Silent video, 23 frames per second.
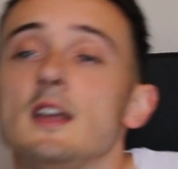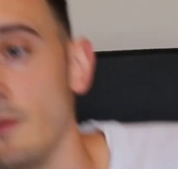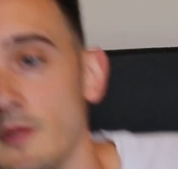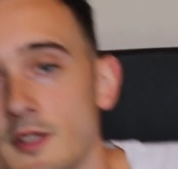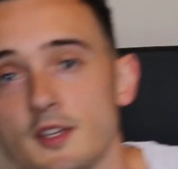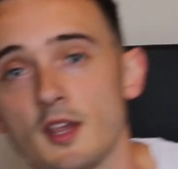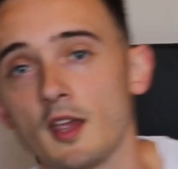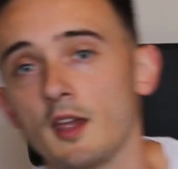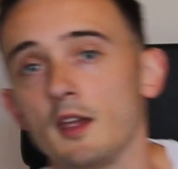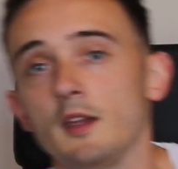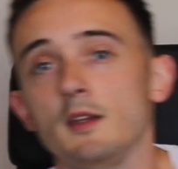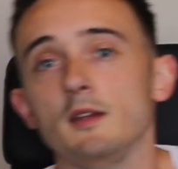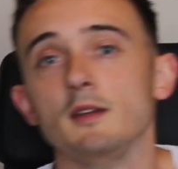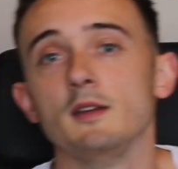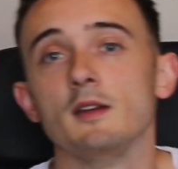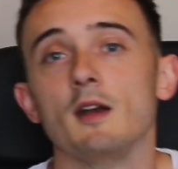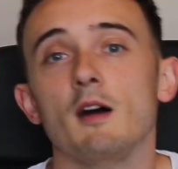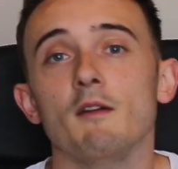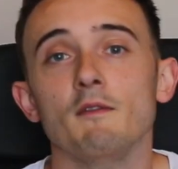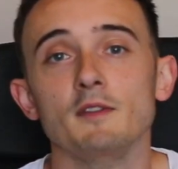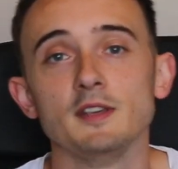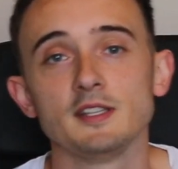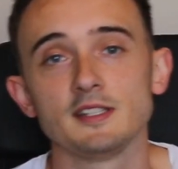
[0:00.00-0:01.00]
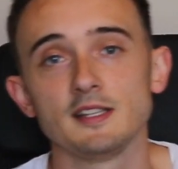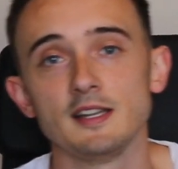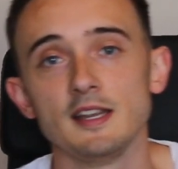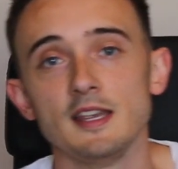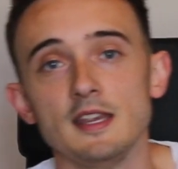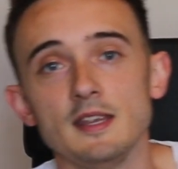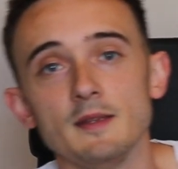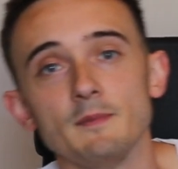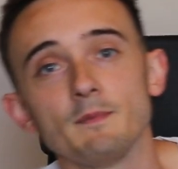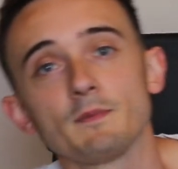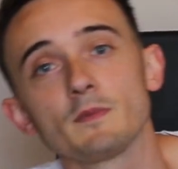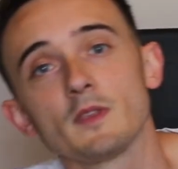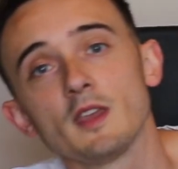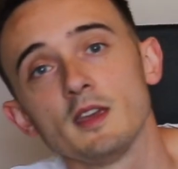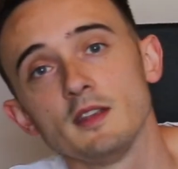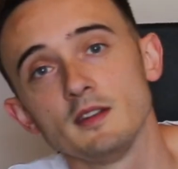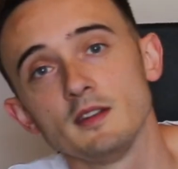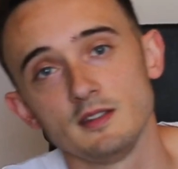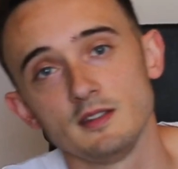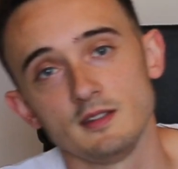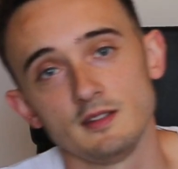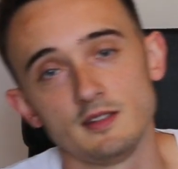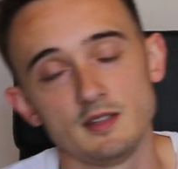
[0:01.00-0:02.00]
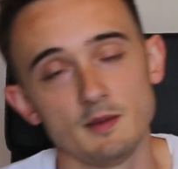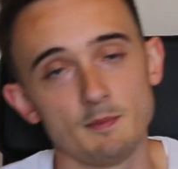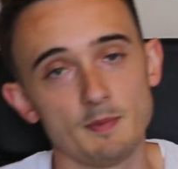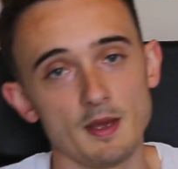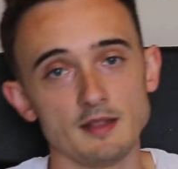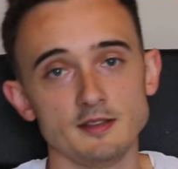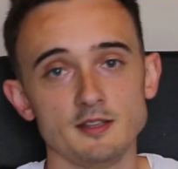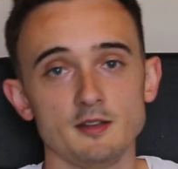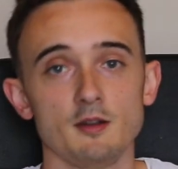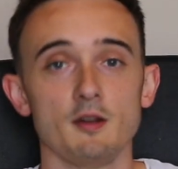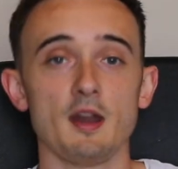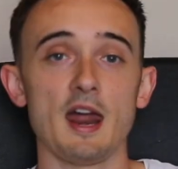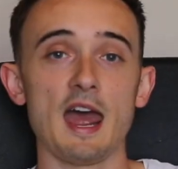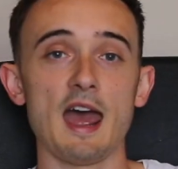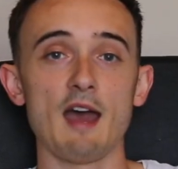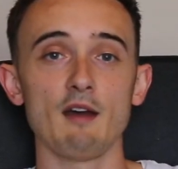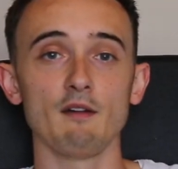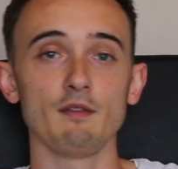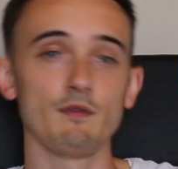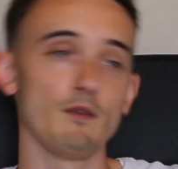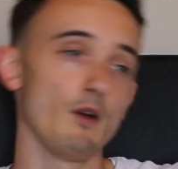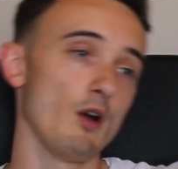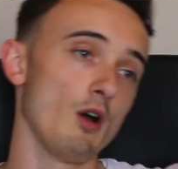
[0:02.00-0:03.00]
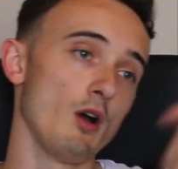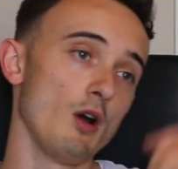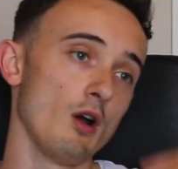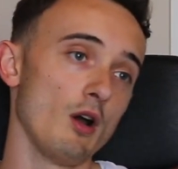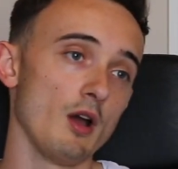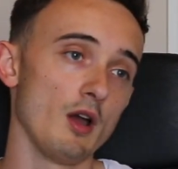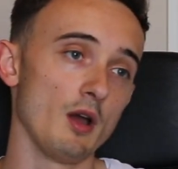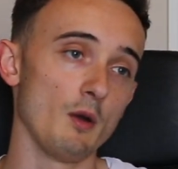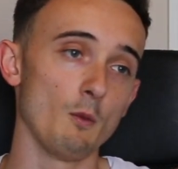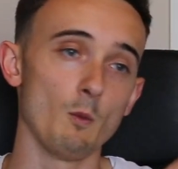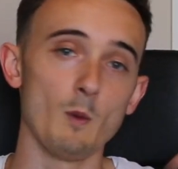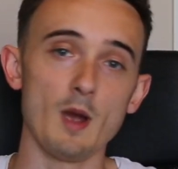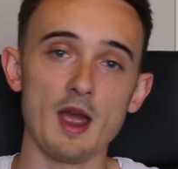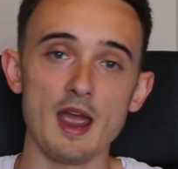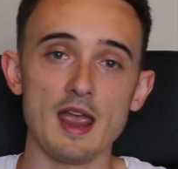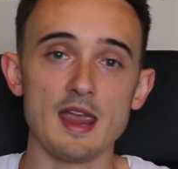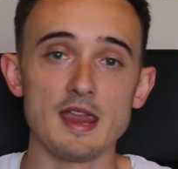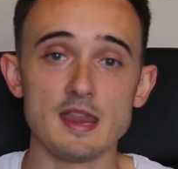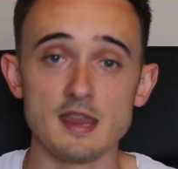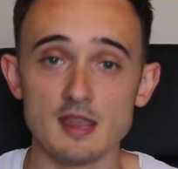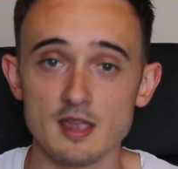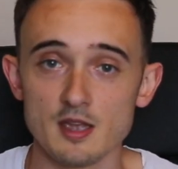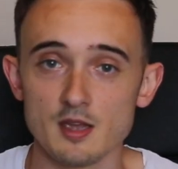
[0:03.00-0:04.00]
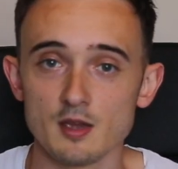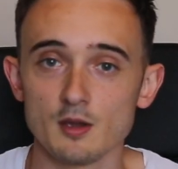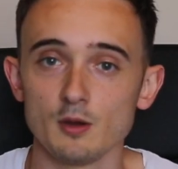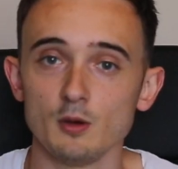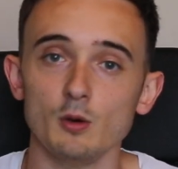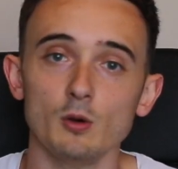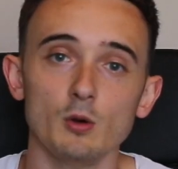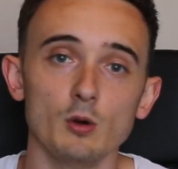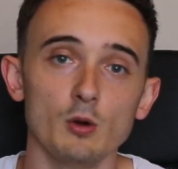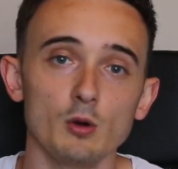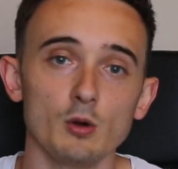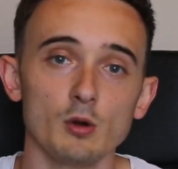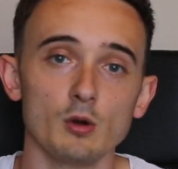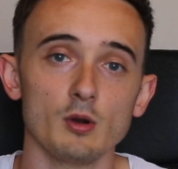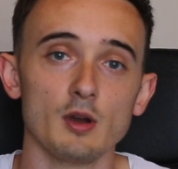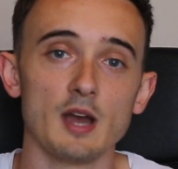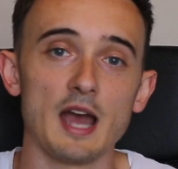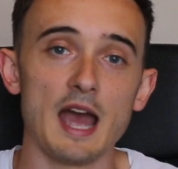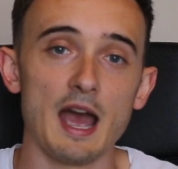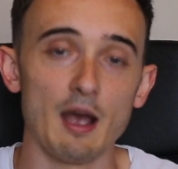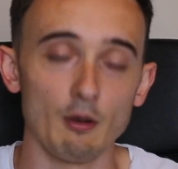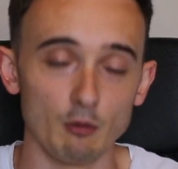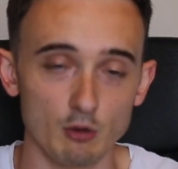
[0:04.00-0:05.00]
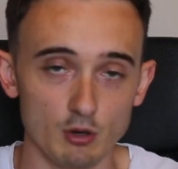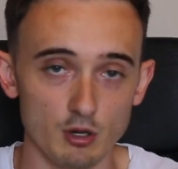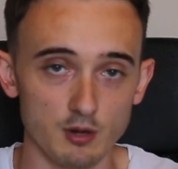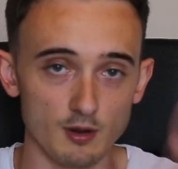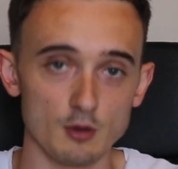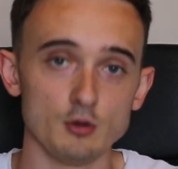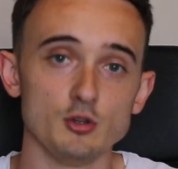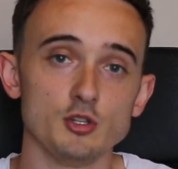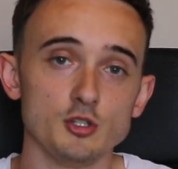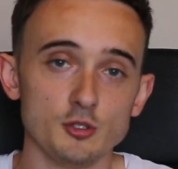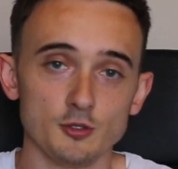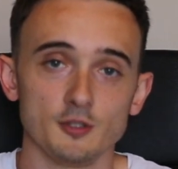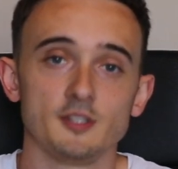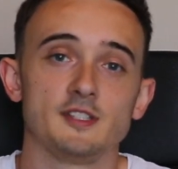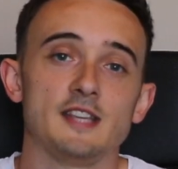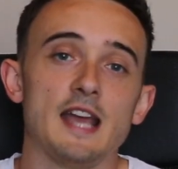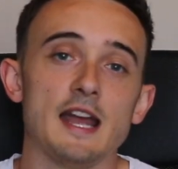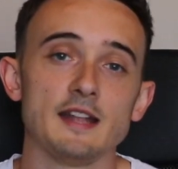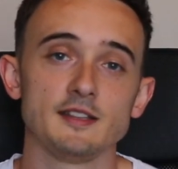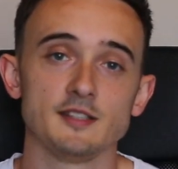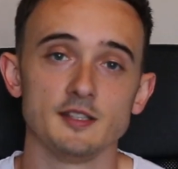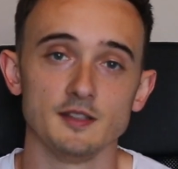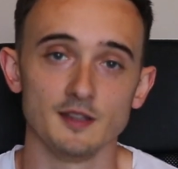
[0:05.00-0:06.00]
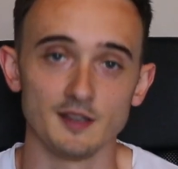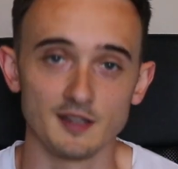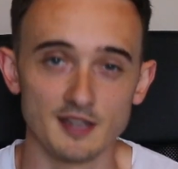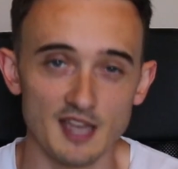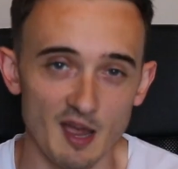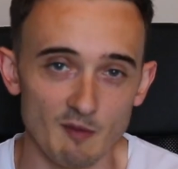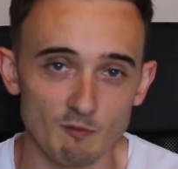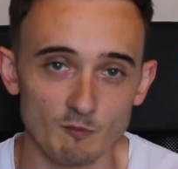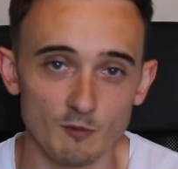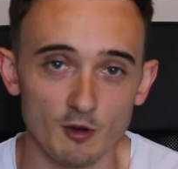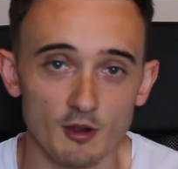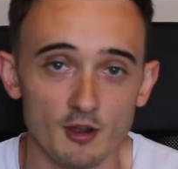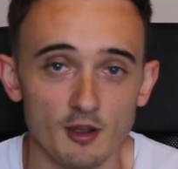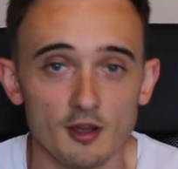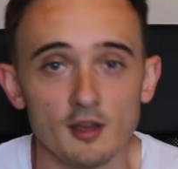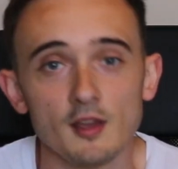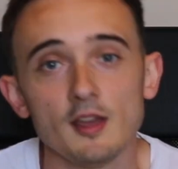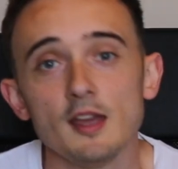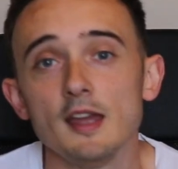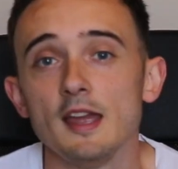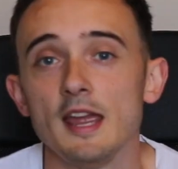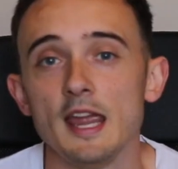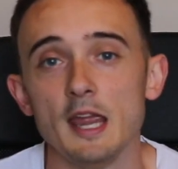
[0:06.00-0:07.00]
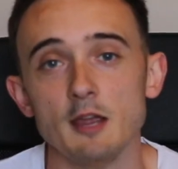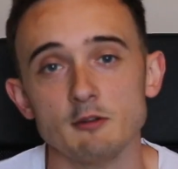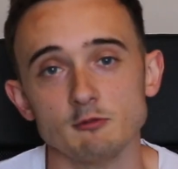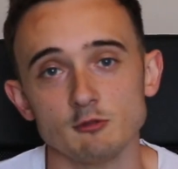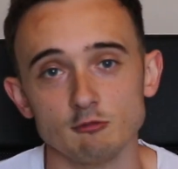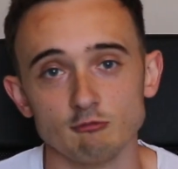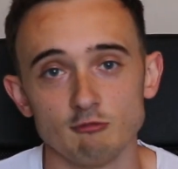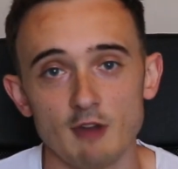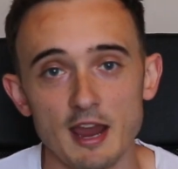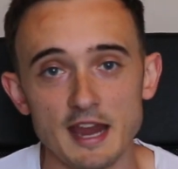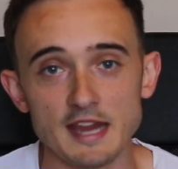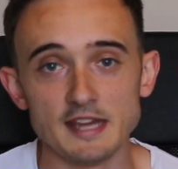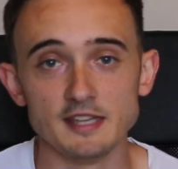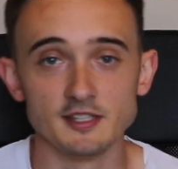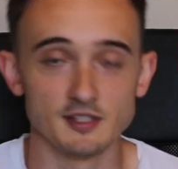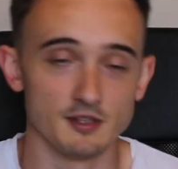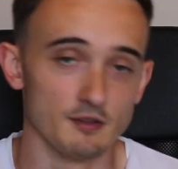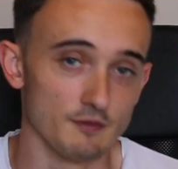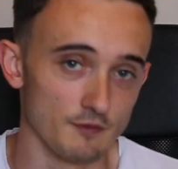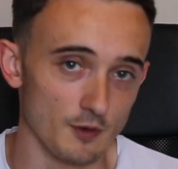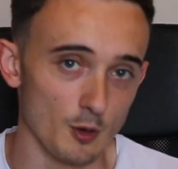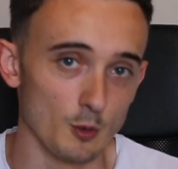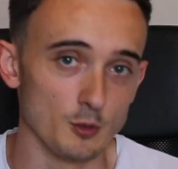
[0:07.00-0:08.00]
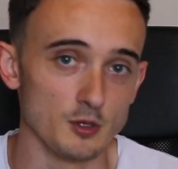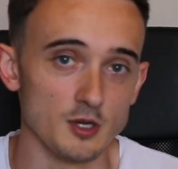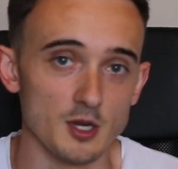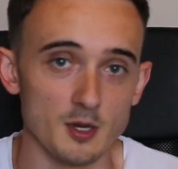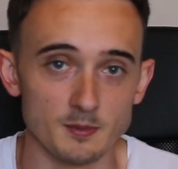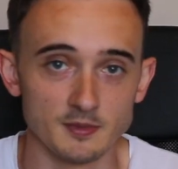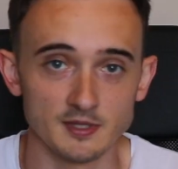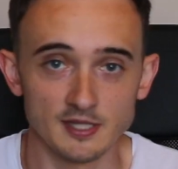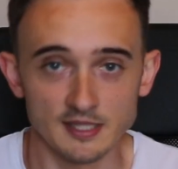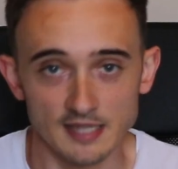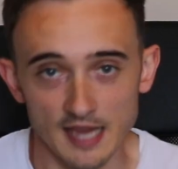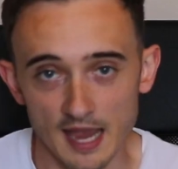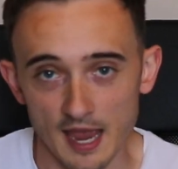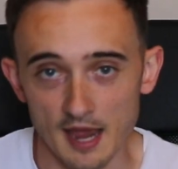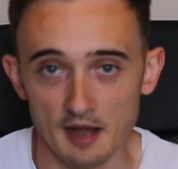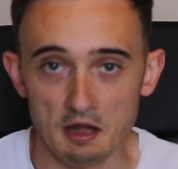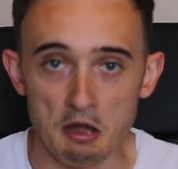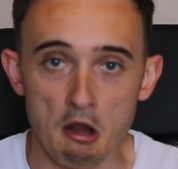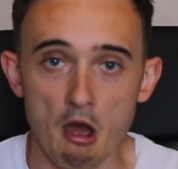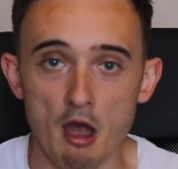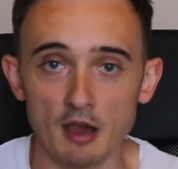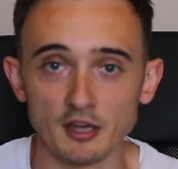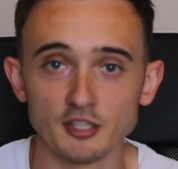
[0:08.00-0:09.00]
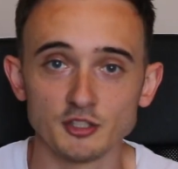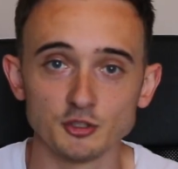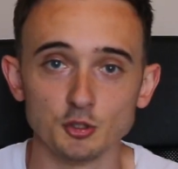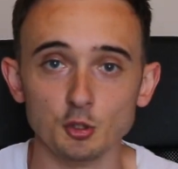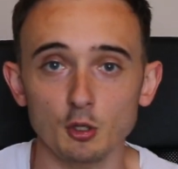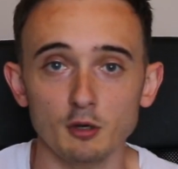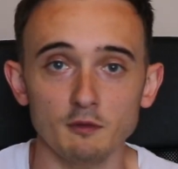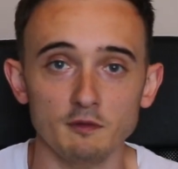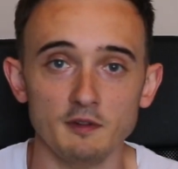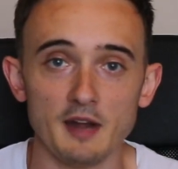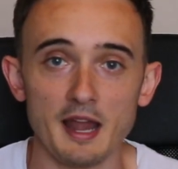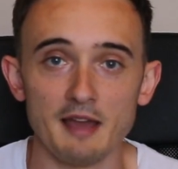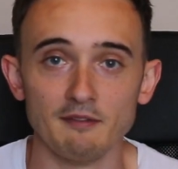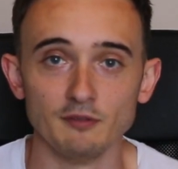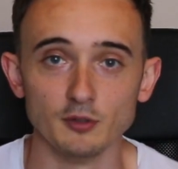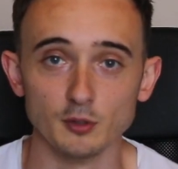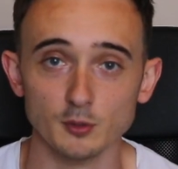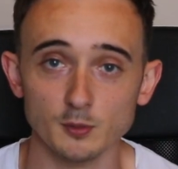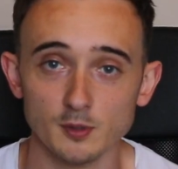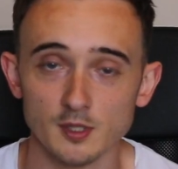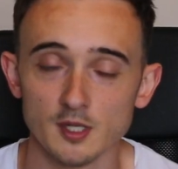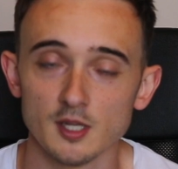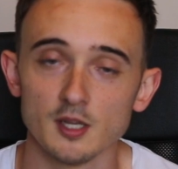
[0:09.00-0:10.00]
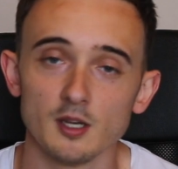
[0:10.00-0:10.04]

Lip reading: So obviously, depending on how far away or how close you're sat to the camera, it will raise the volume to get a nice sort of level,